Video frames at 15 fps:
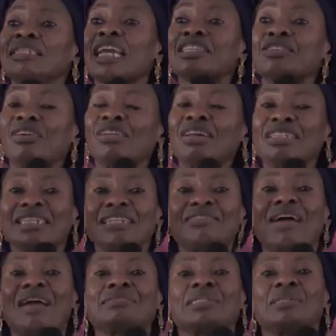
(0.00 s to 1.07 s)
technology
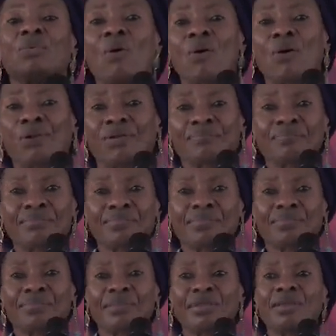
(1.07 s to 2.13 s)
drives the world.
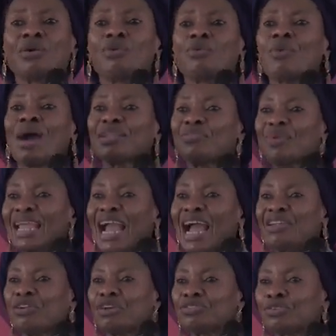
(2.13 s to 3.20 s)
What we
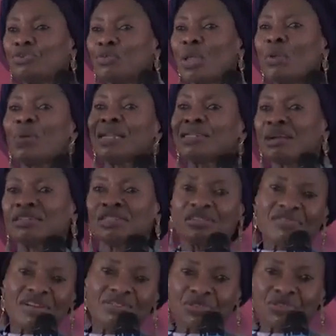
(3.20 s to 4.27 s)
cannot do, we want our
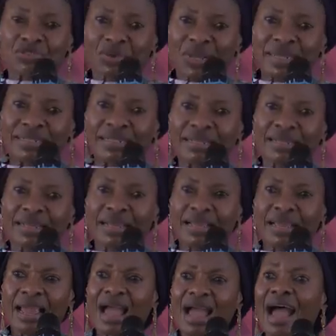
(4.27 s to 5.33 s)
children to do it.
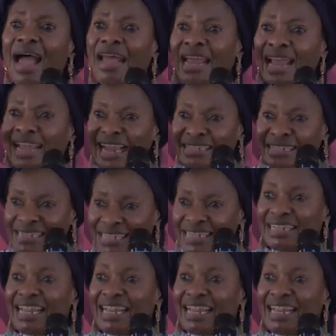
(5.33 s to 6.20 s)
And I can see